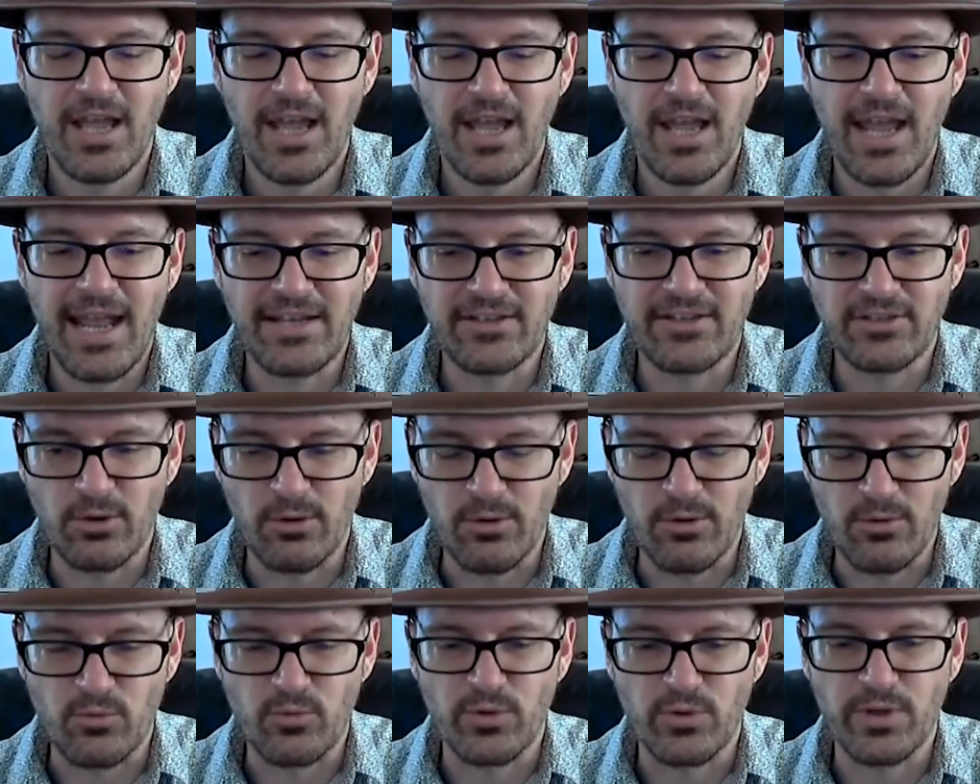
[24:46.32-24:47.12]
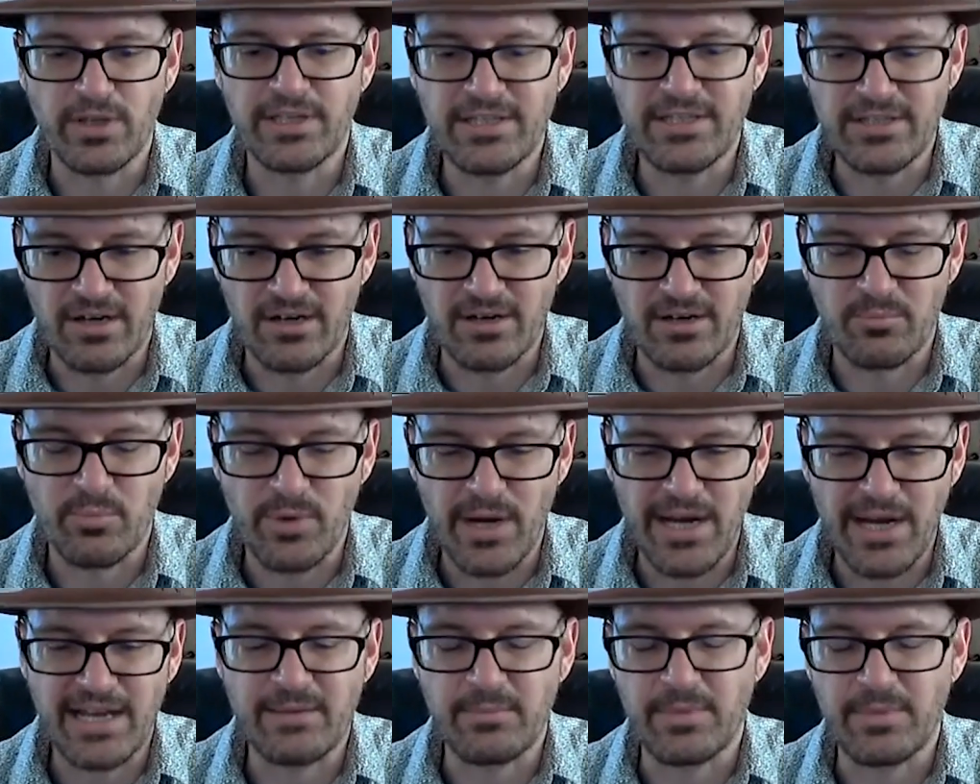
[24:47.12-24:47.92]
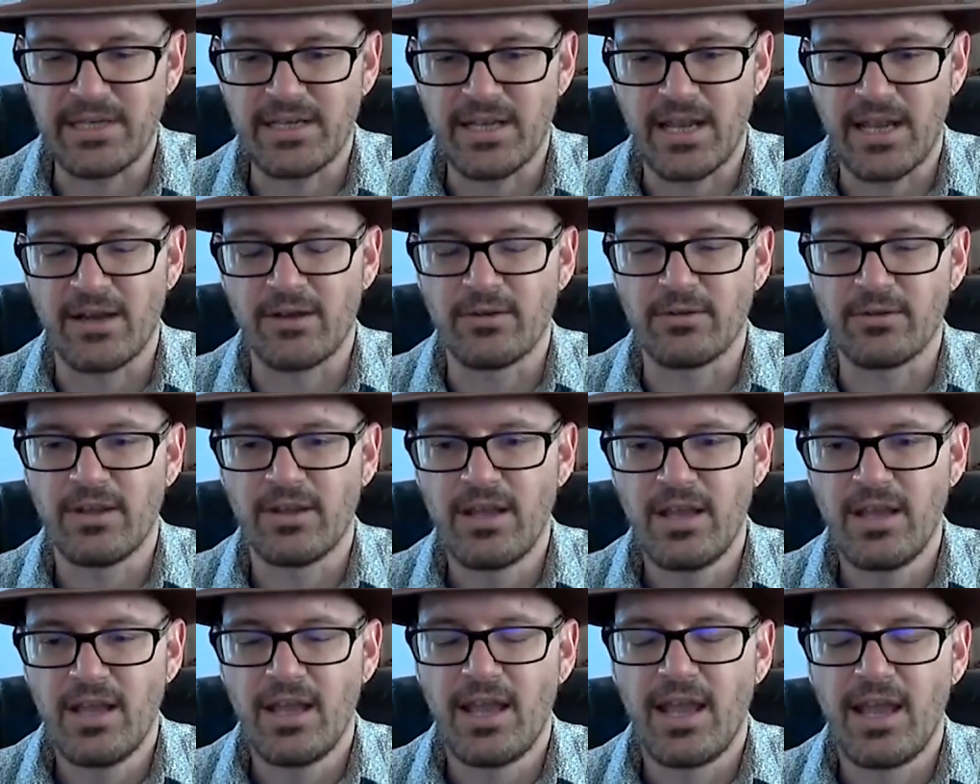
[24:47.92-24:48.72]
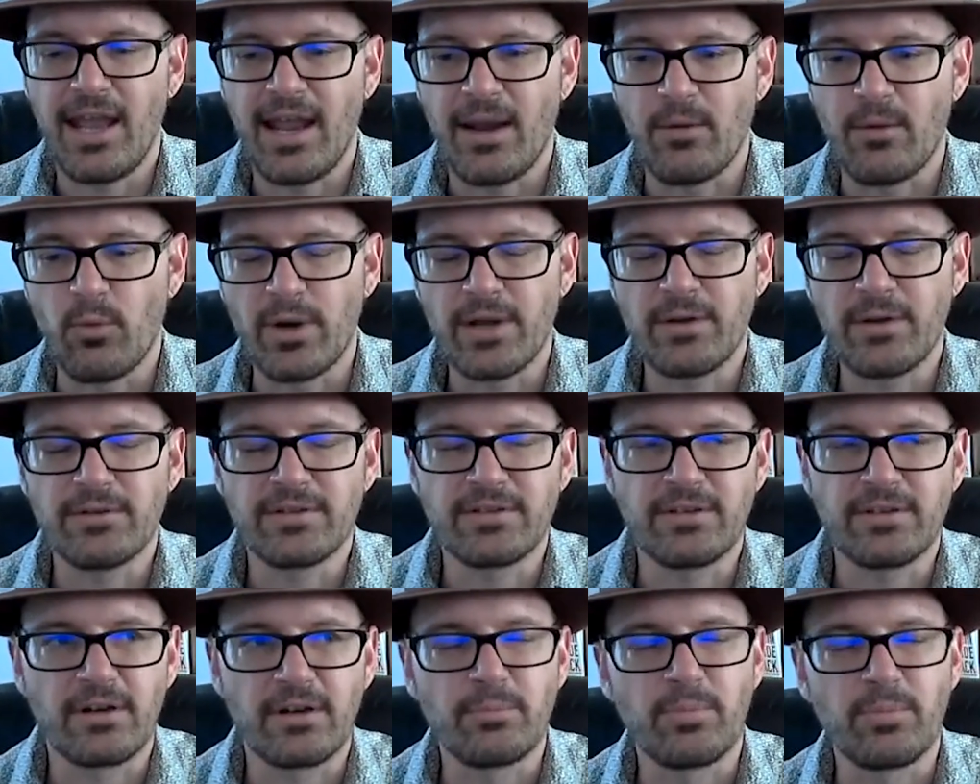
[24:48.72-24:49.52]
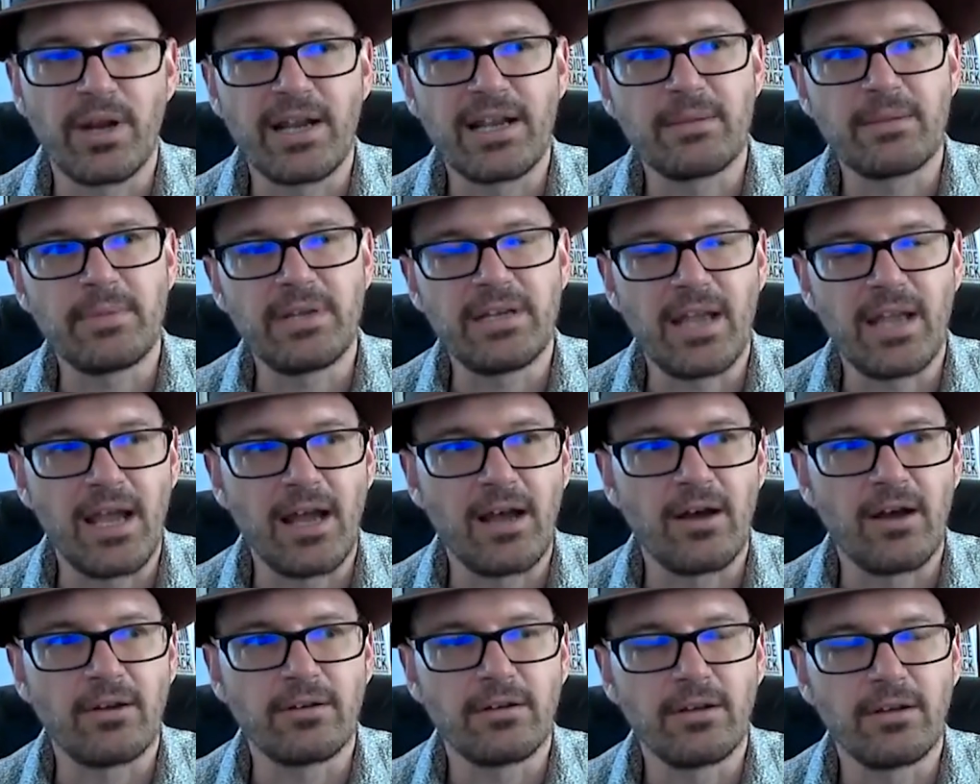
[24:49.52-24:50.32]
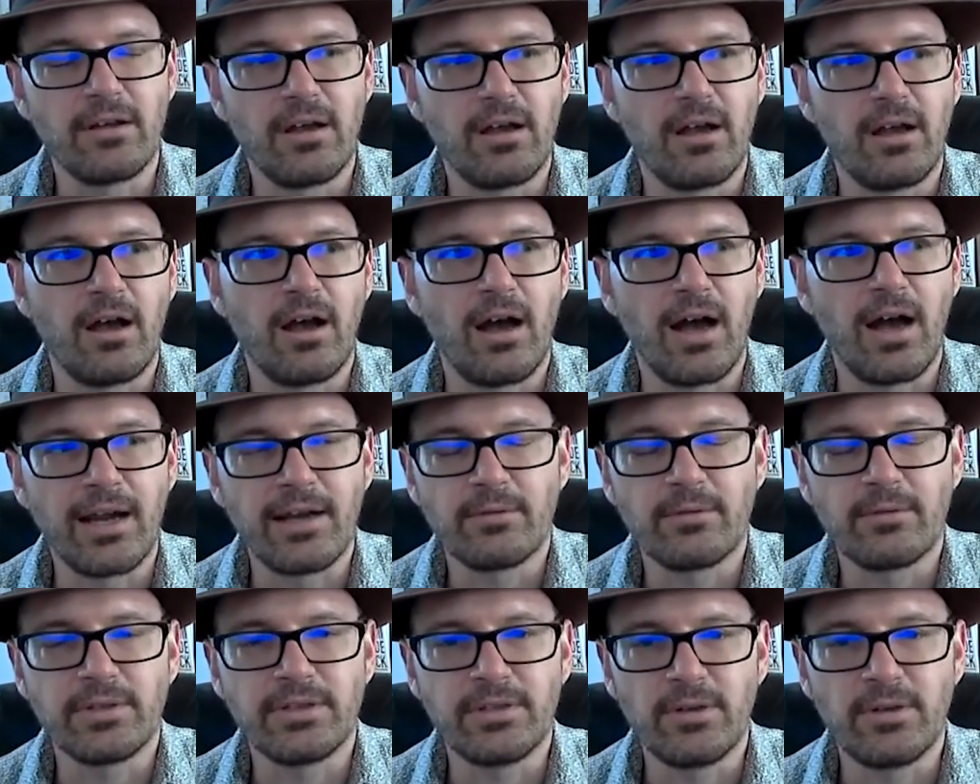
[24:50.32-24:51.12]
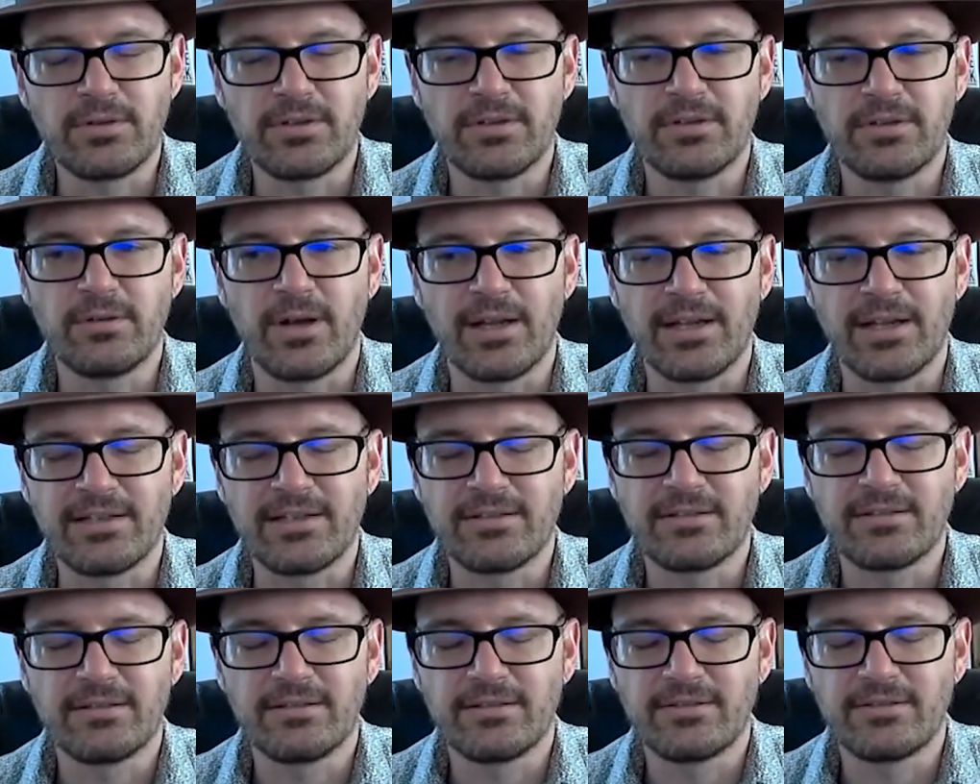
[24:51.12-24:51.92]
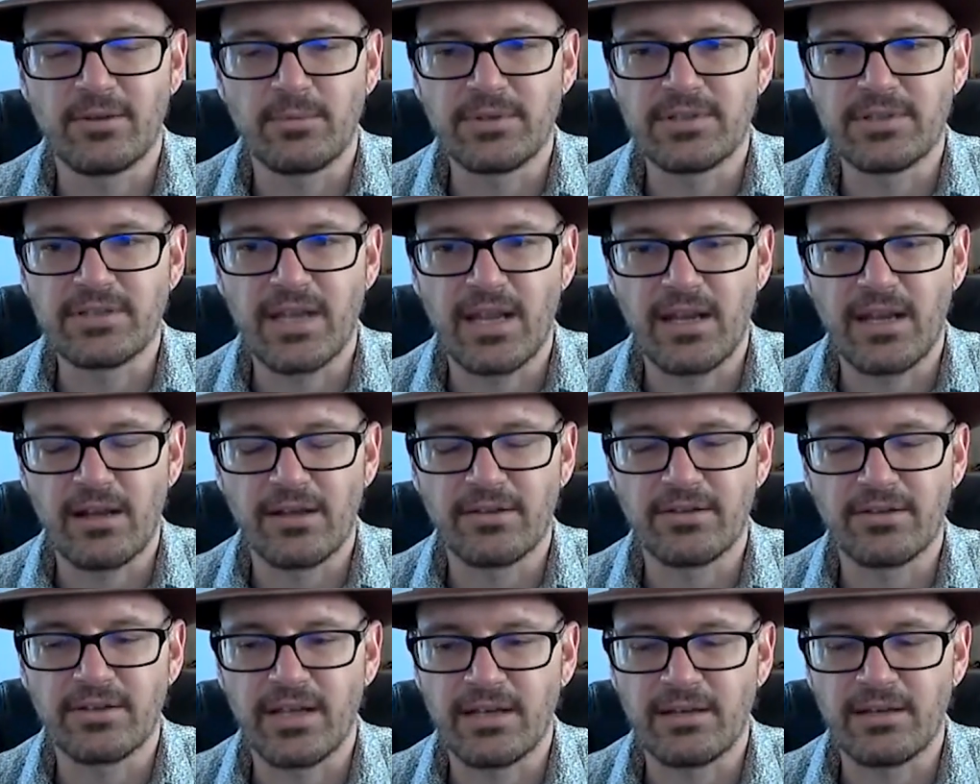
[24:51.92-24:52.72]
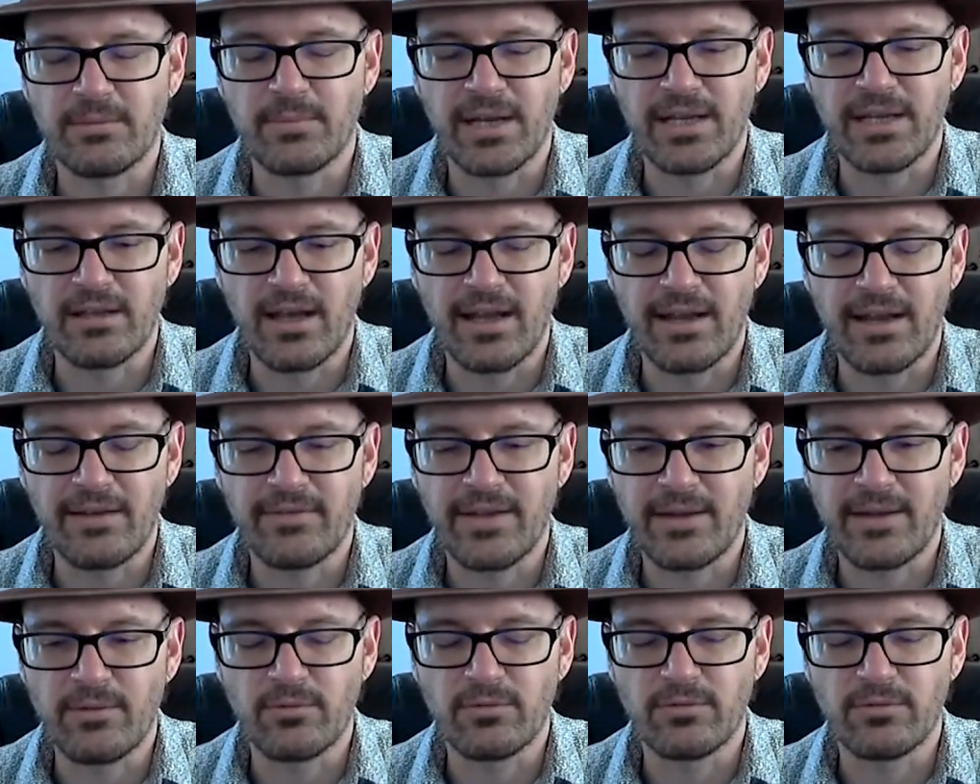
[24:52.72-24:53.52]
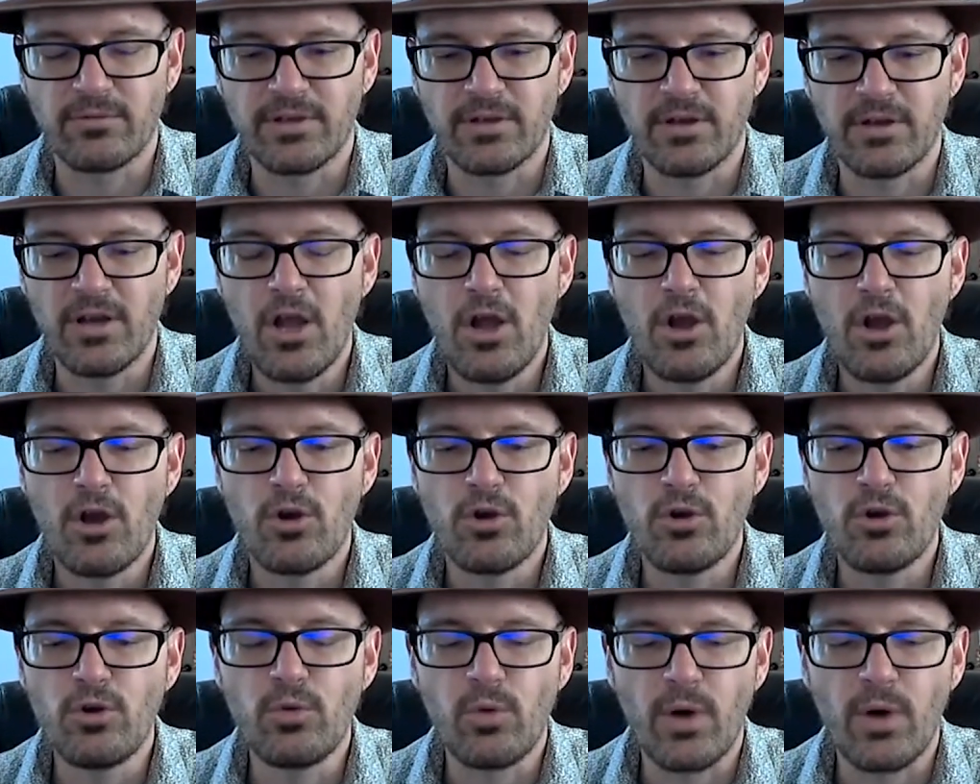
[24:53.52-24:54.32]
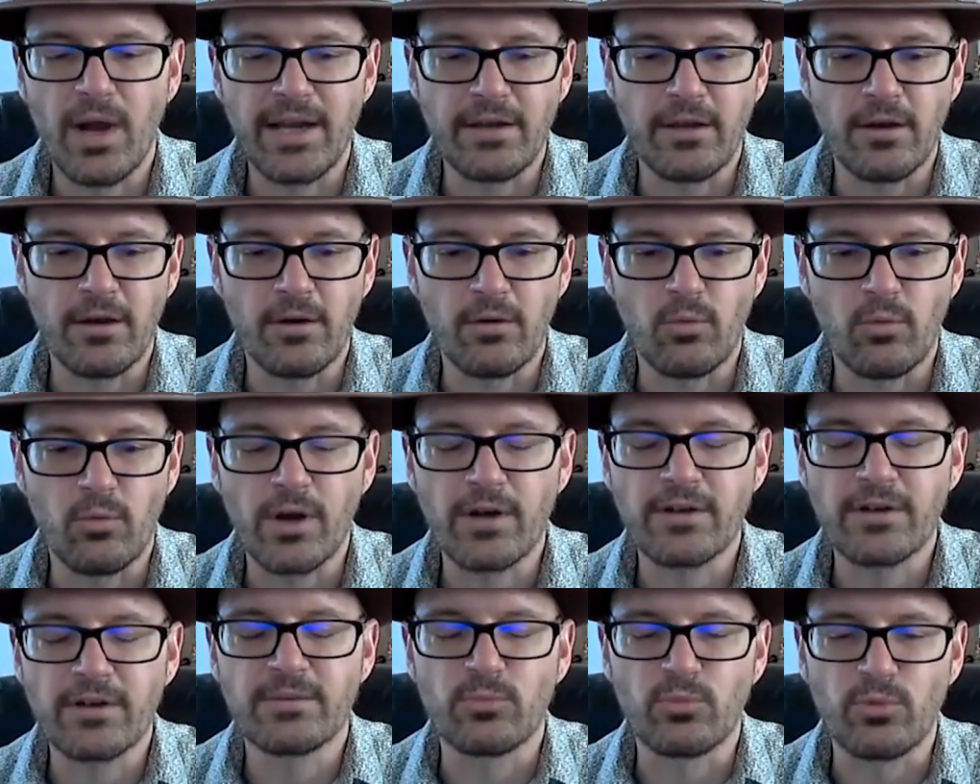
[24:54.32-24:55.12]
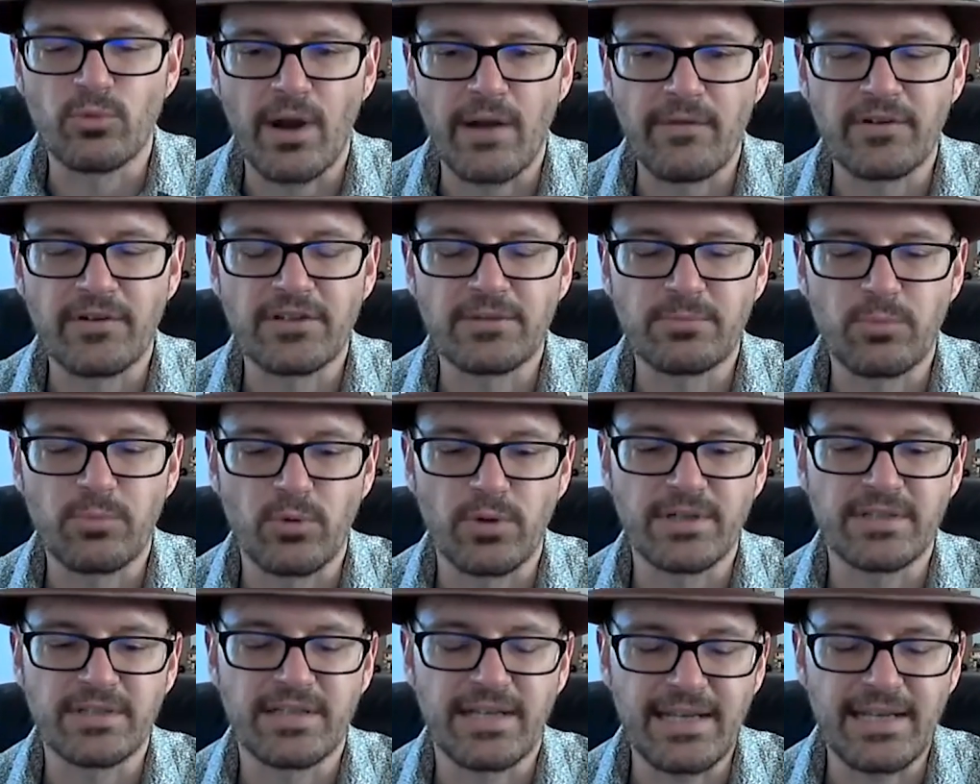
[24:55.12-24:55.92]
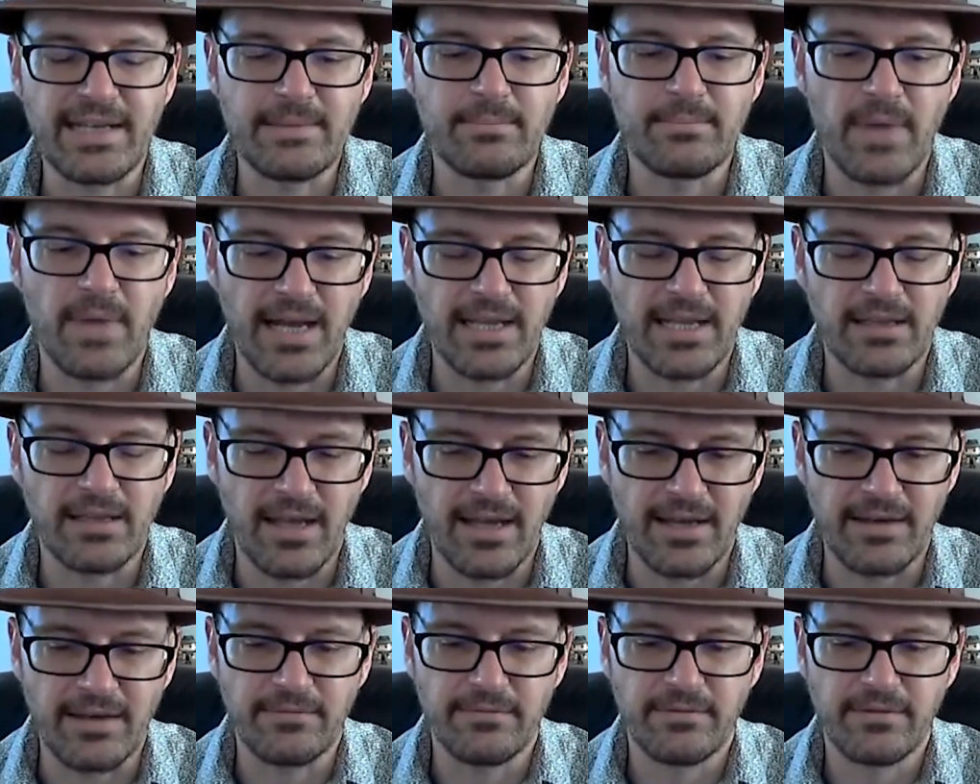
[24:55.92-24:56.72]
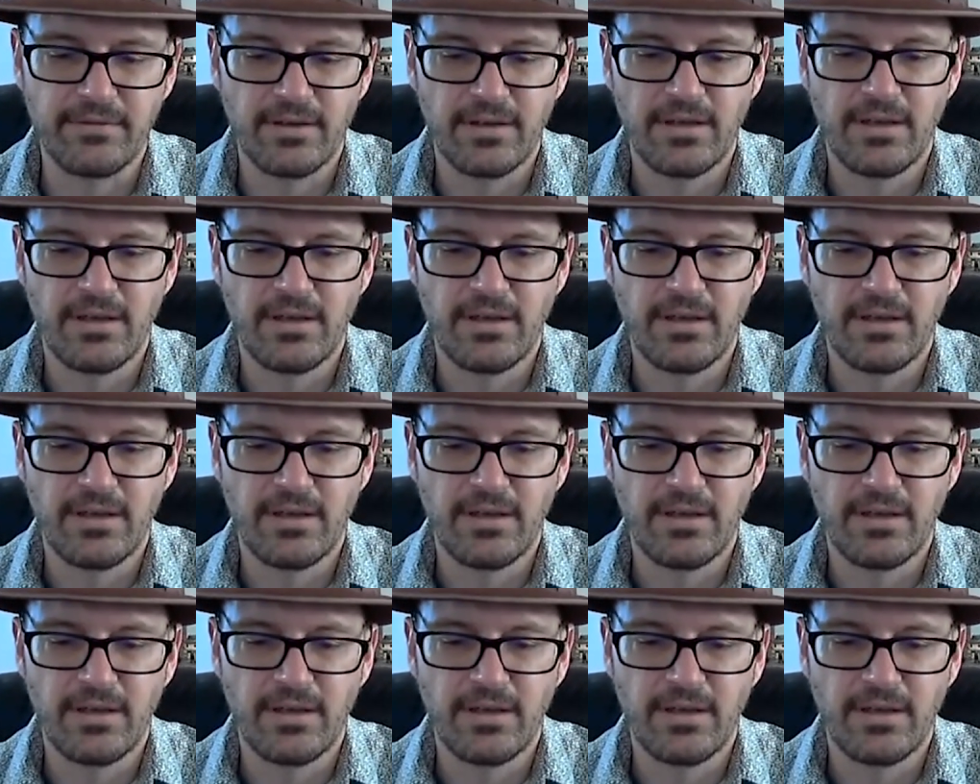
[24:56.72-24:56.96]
And so it really started breaking me down. And when it started breaking me down, I didn't really know what to do. I had so much chaos again in my life. Hey, who do I know? What are some reference points in my life?